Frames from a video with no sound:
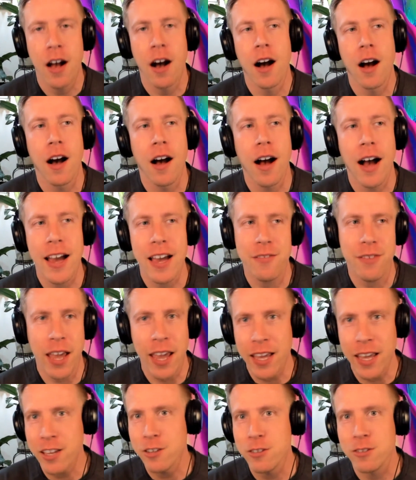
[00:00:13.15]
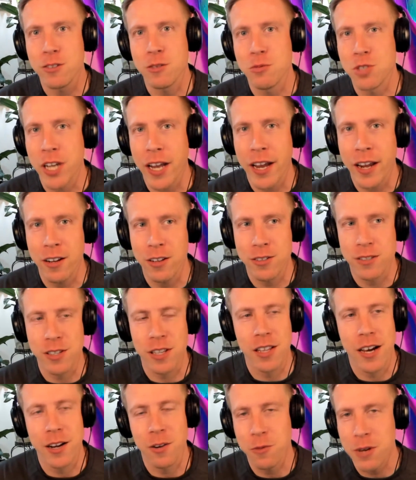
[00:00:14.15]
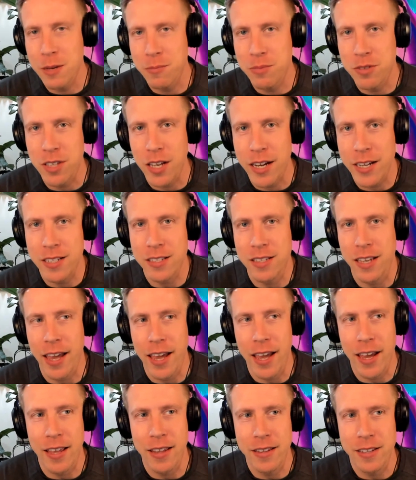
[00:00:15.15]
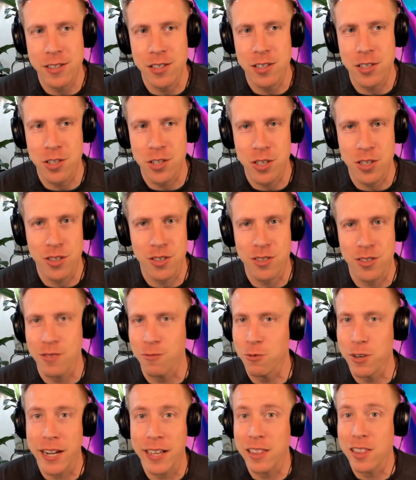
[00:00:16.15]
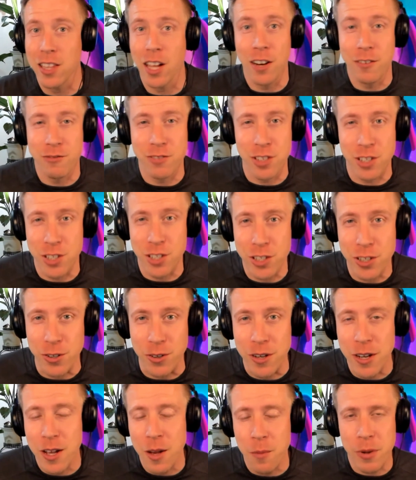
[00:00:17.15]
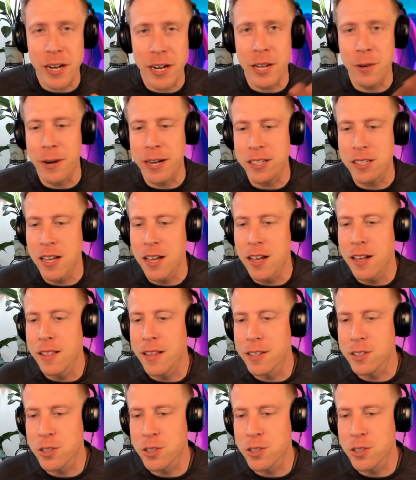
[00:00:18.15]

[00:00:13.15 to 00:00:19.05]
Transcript: Uh, I have eight YouTube channels, a lot of websites, and this is just what I love to do. But anyways, let's